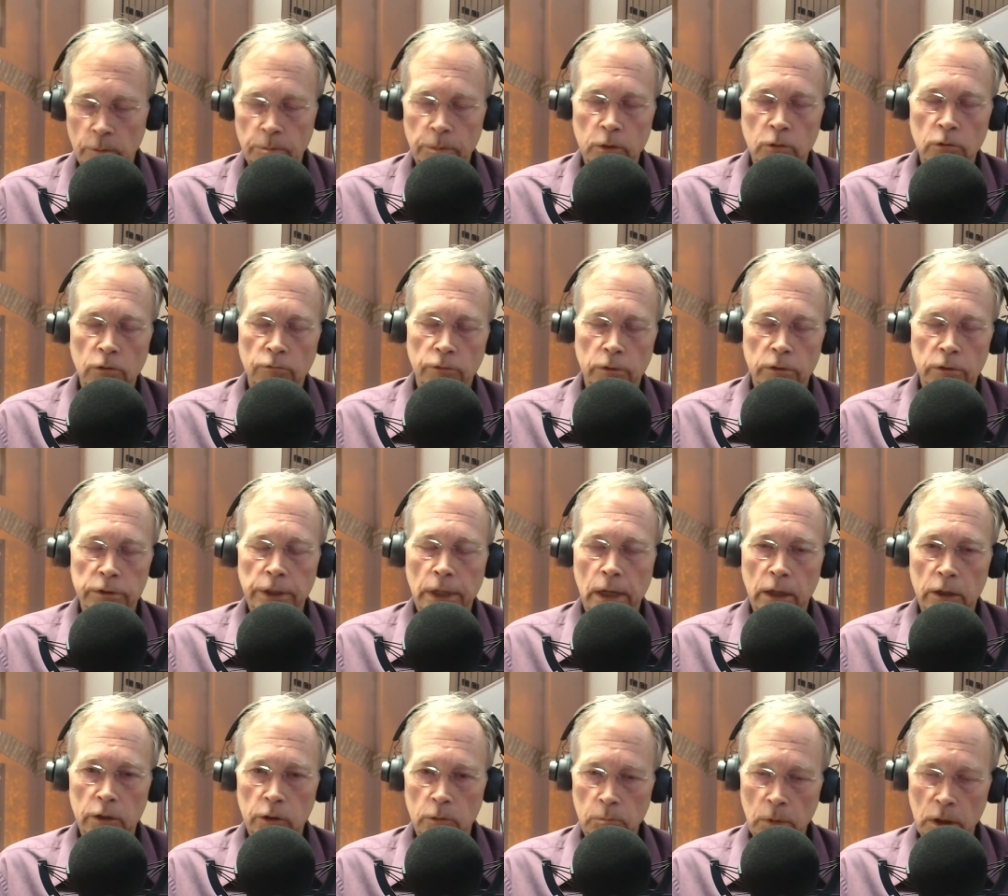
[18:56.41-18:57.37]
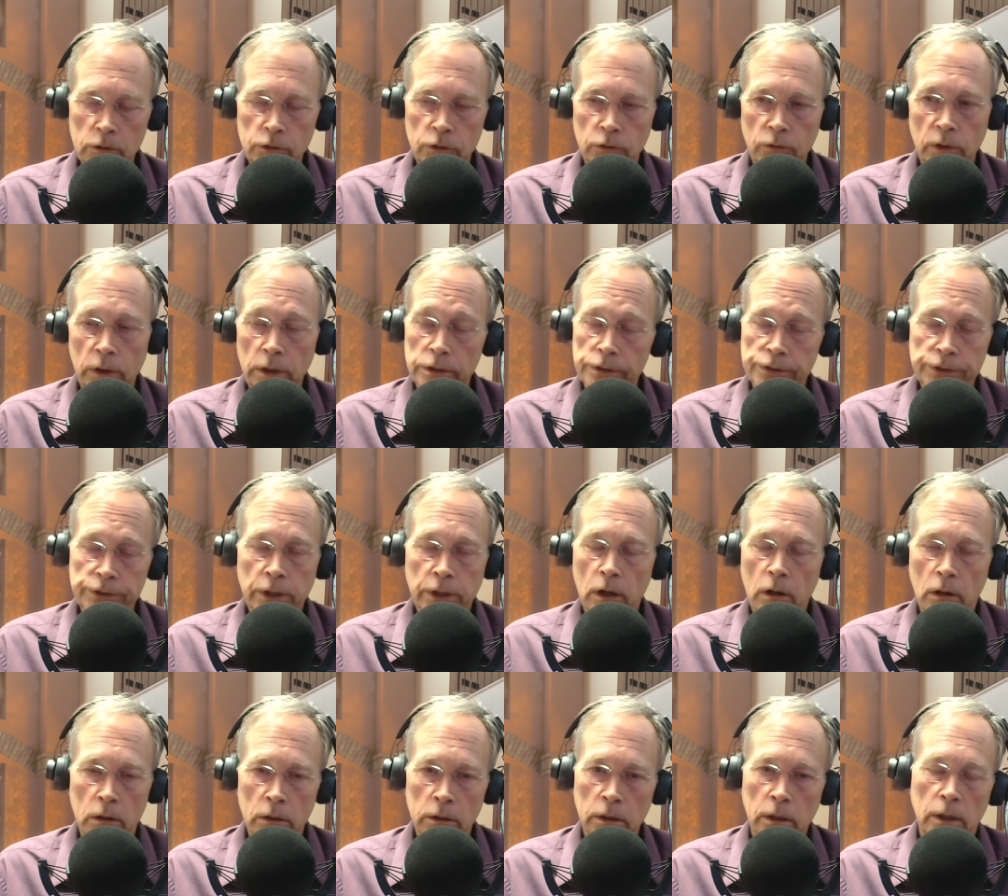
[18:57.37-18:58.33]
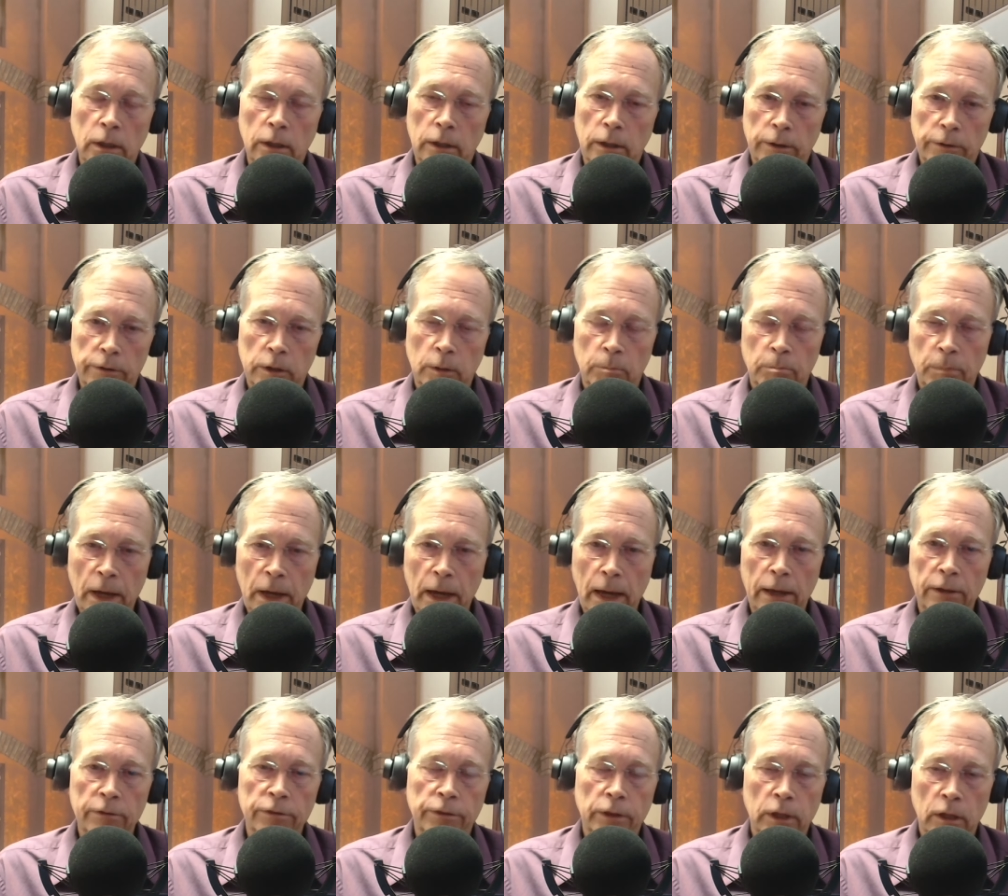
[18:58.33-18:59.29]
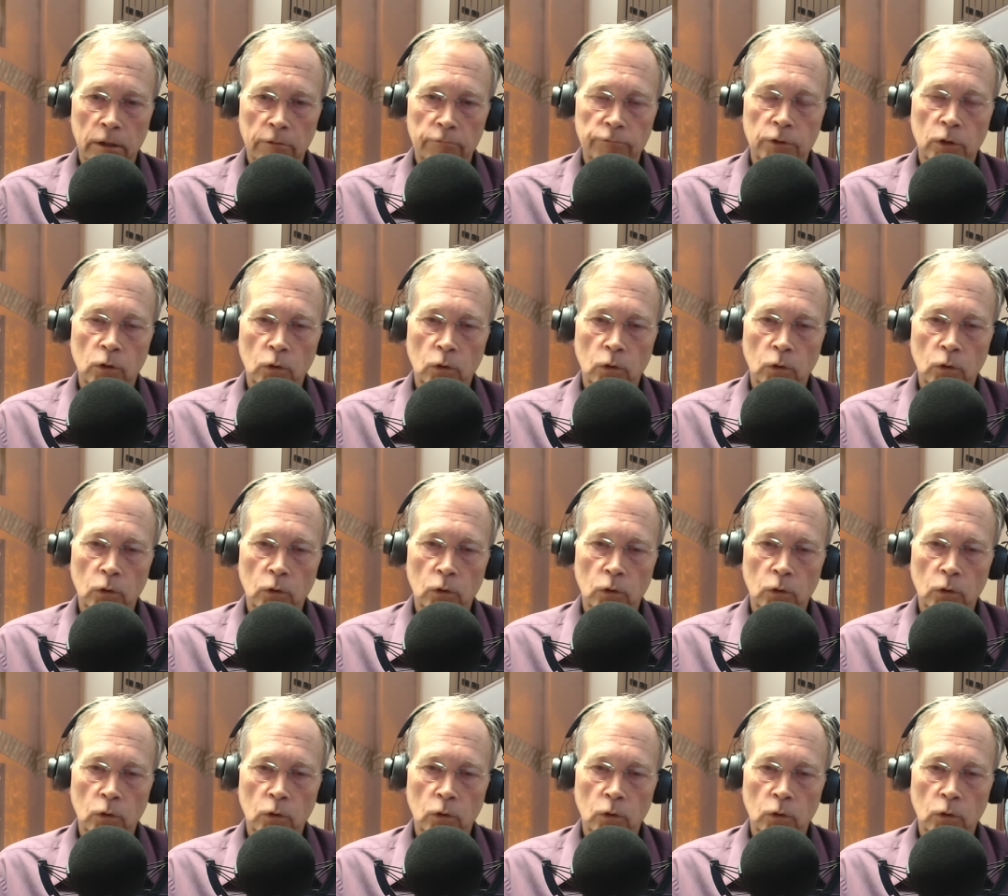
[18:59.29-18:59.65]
beautiful documentary, and it's called The Path of the